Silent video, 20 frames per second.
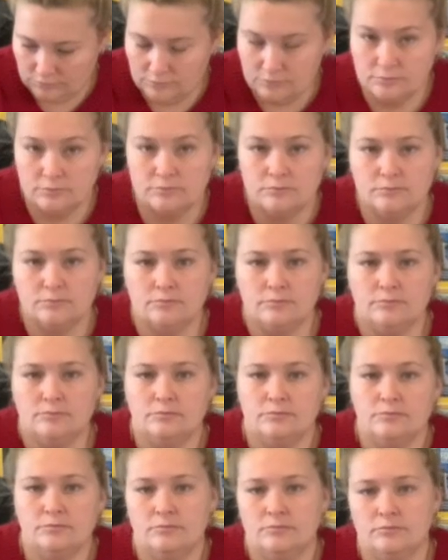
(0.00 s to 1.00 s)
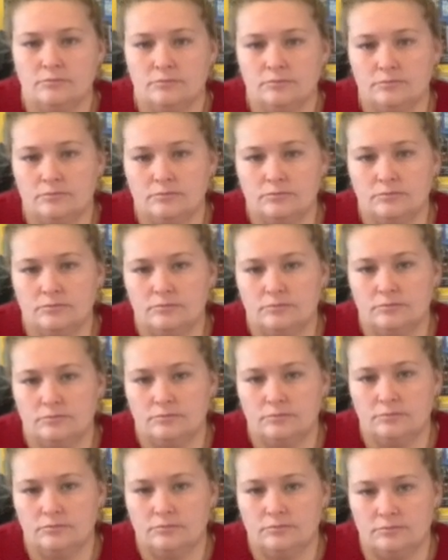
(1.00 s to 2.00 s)

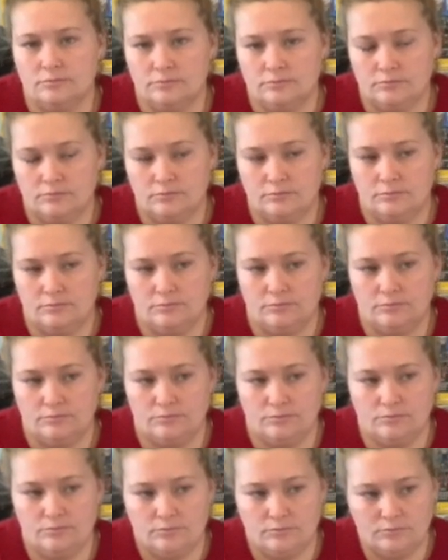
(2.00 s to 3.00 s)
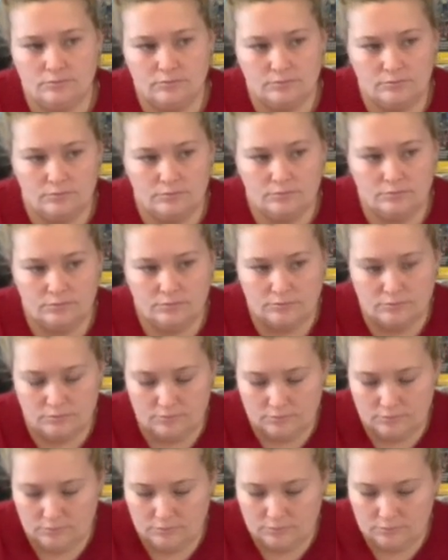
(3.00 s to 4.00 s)

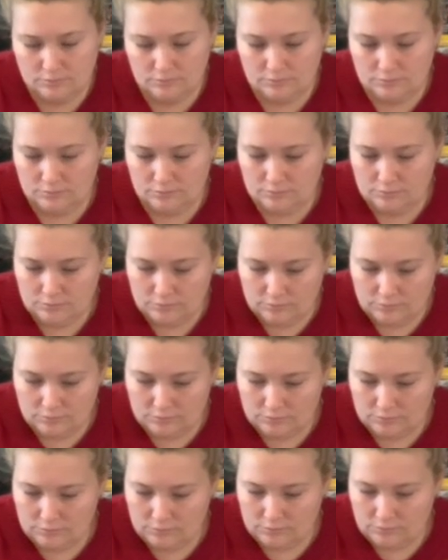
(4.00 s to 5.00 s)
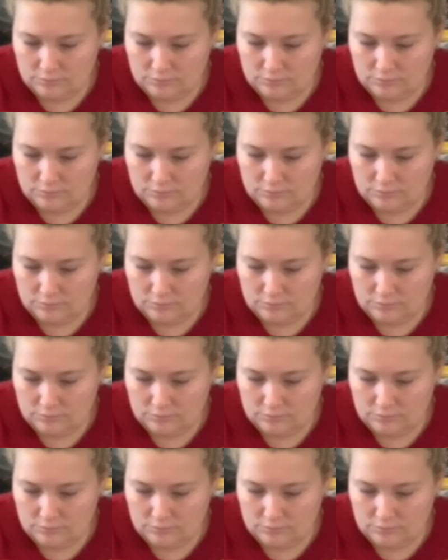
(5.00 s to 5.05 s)
No words are spoken by the person on screen.